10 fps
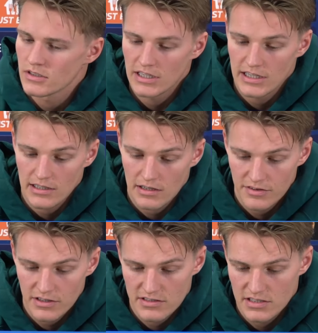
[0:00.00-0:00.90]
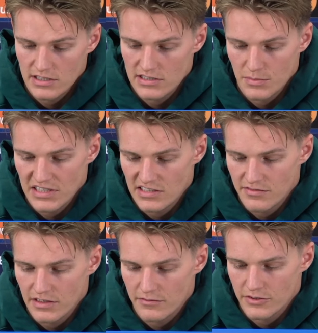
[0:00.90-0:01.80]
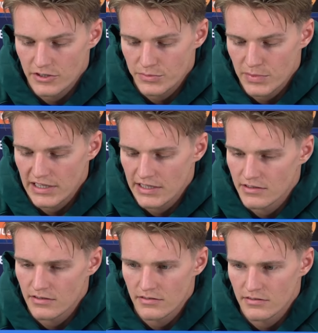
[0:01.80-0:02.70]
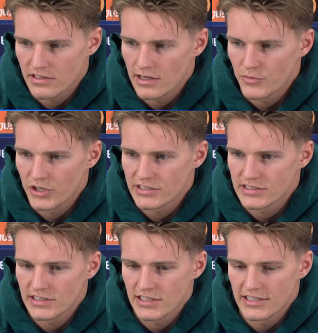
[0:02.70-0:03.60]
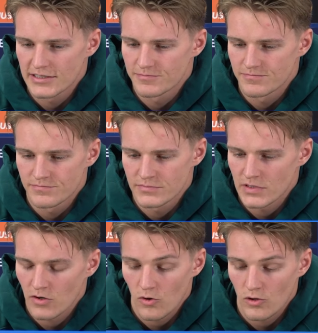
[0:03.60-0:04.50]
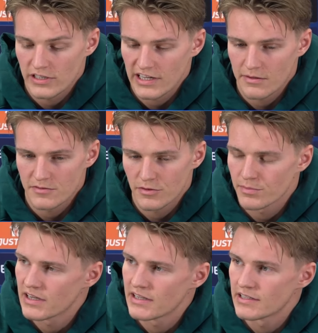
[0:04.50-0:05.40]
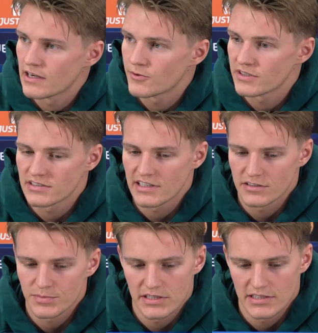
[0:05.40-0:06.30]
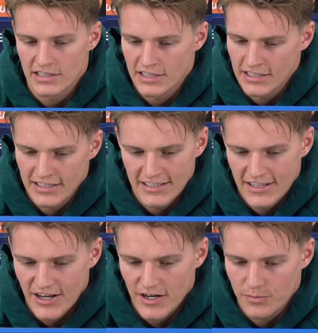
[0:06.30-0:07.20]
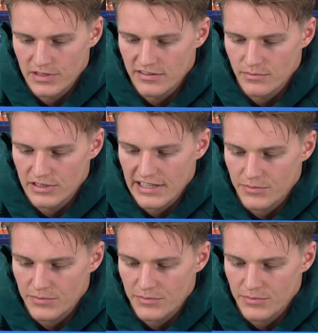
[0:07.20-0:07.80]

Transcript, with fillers: Yeah, I think it's a, it's a massive thing for us playing at the Emirates. Um, all the games we've played there now recently has been unbelievable, the